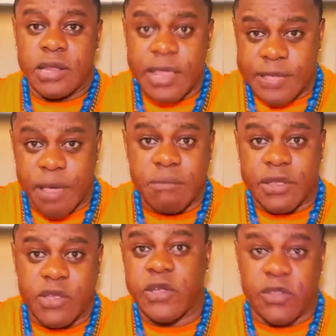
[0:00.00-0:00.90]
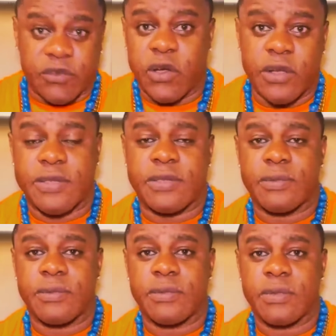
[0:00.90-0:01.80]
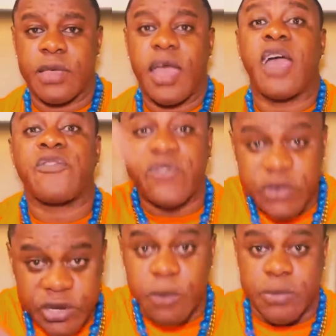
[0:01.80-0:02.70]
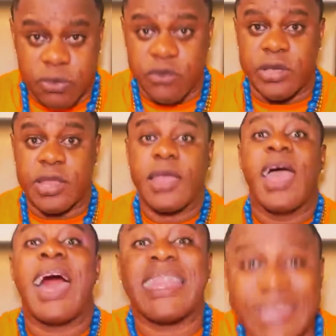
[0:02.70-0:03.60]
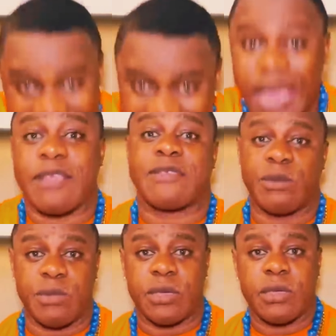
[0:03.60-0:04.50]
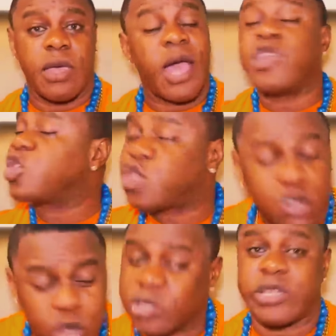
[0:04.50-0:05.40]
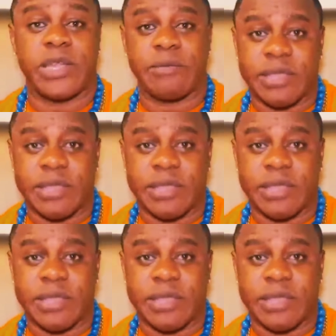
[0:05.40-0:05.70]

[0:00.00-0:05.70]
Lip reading: December 31st, a Freedom Street. A day I see me. And no joke no in my